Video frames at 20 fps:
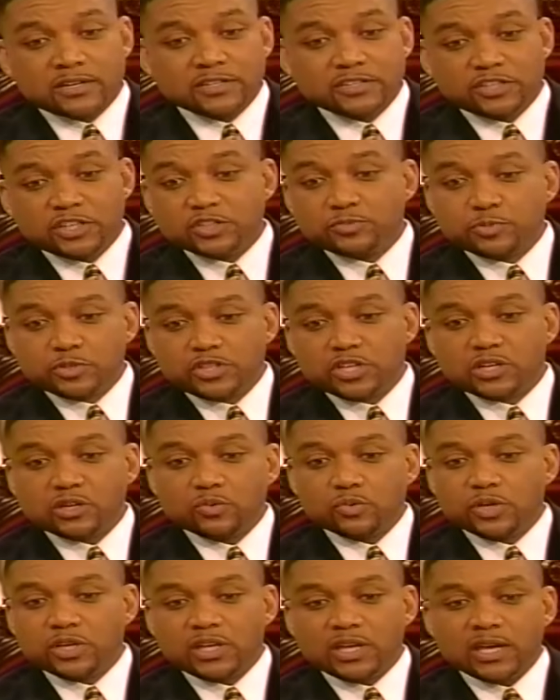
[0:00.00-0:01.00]
this
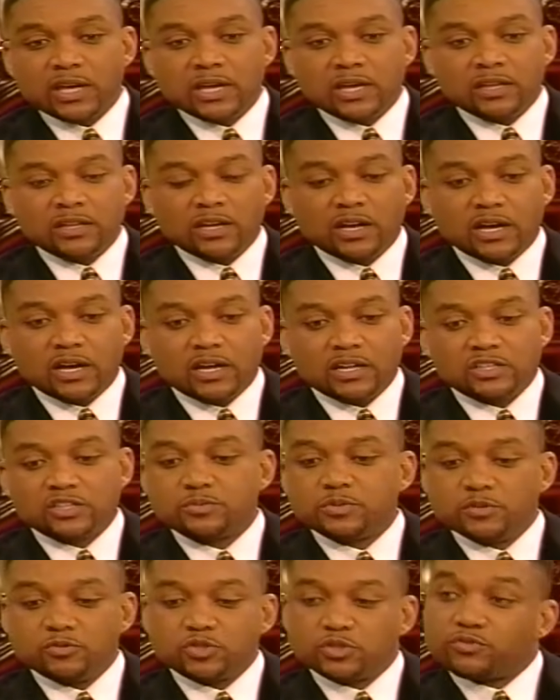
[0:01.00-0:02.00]
particular weekend,
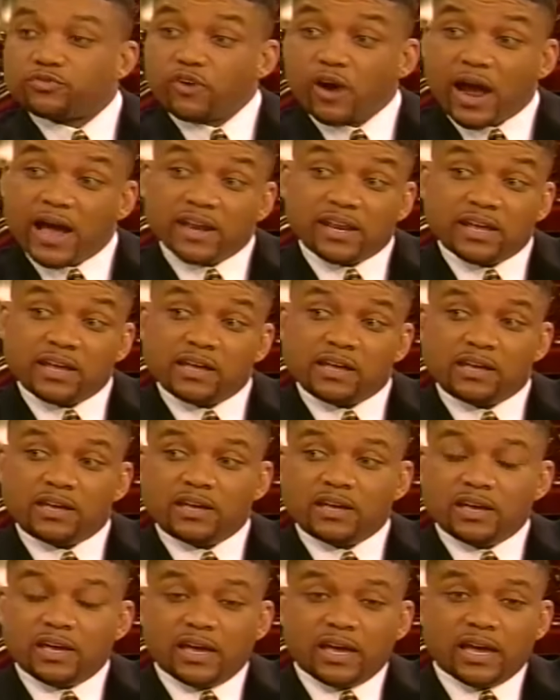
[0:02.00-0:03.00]
it was a Friday,
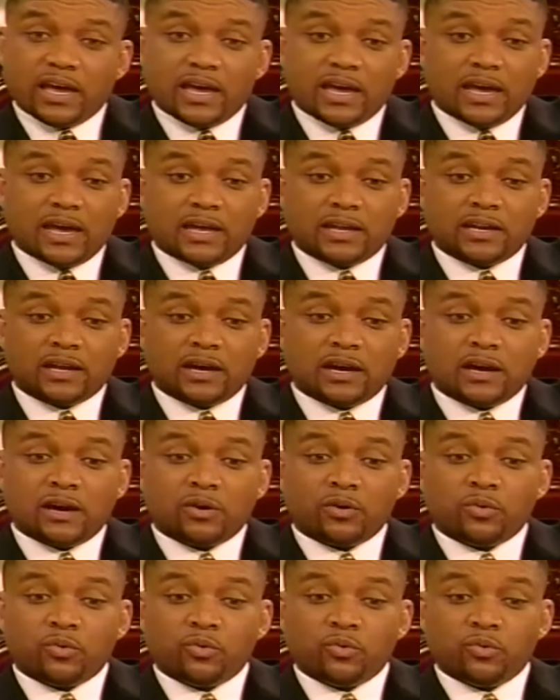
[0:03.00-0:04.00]

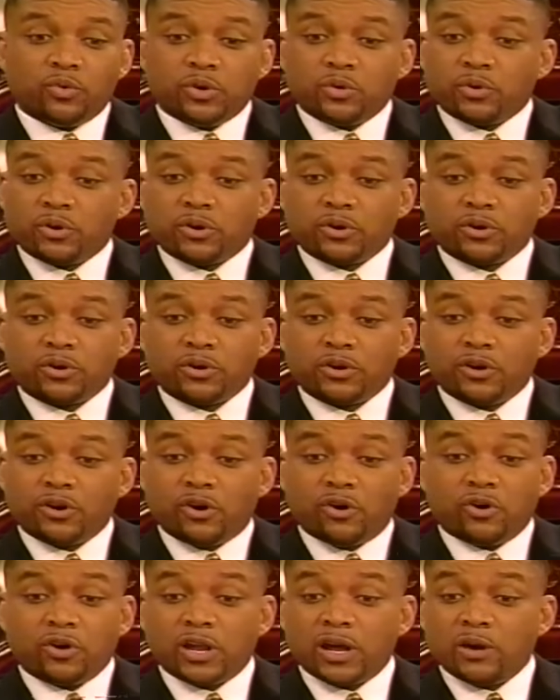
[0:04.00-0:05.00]
and we were
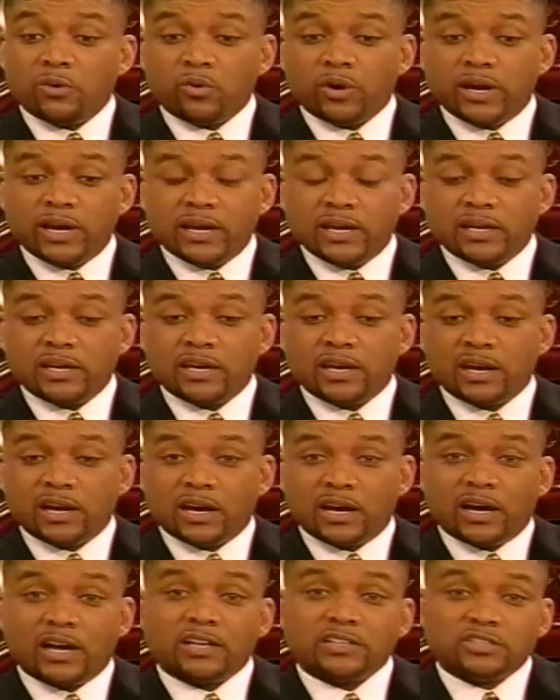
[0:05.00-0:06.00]
on our way
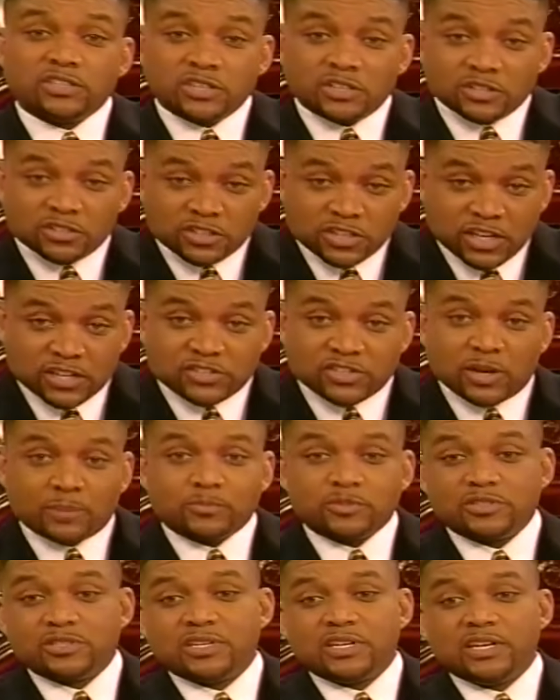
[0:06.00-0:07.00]
to get
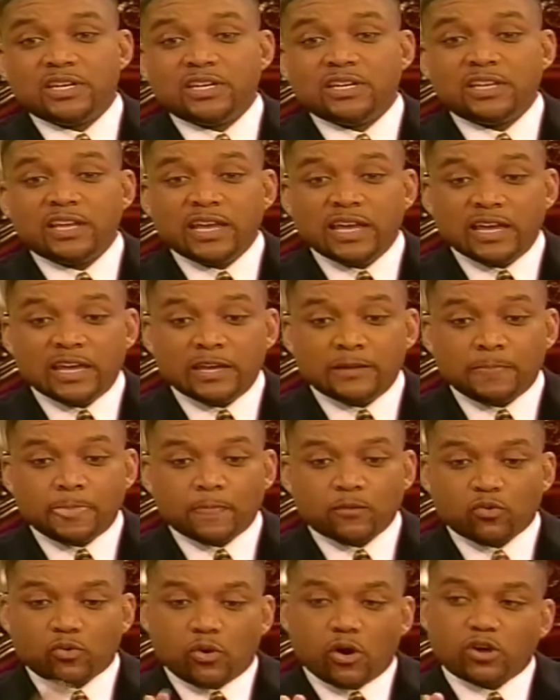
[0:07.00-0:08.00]
something to eat
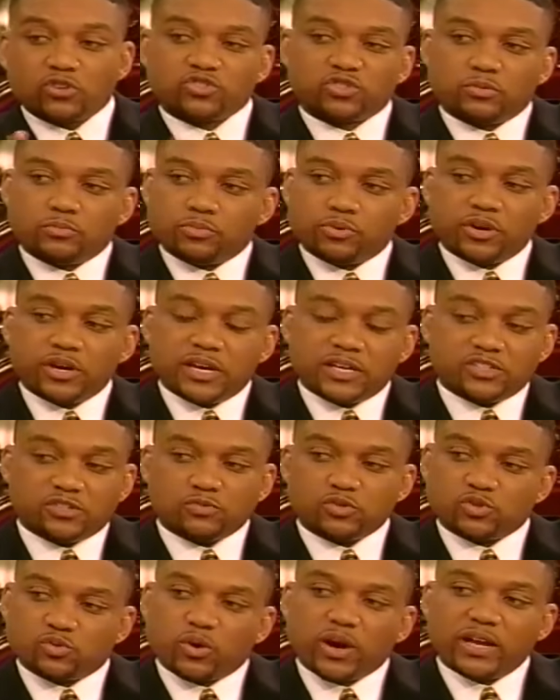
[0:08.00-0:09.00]
and cross the bridge. It
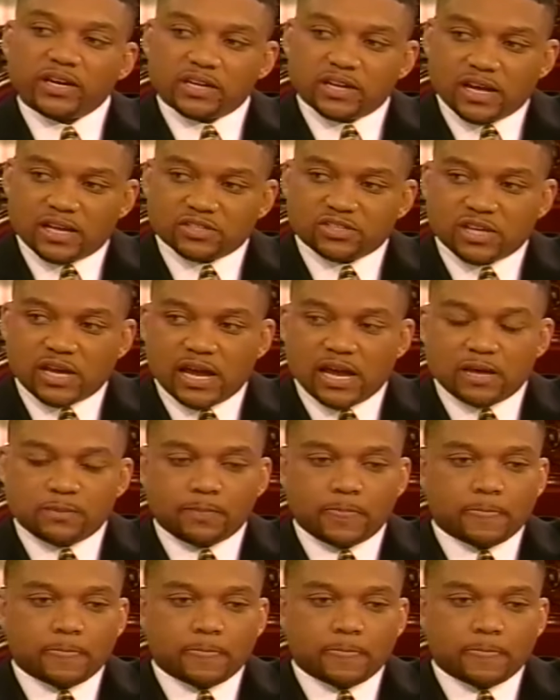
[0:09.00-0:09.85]
was raining outside,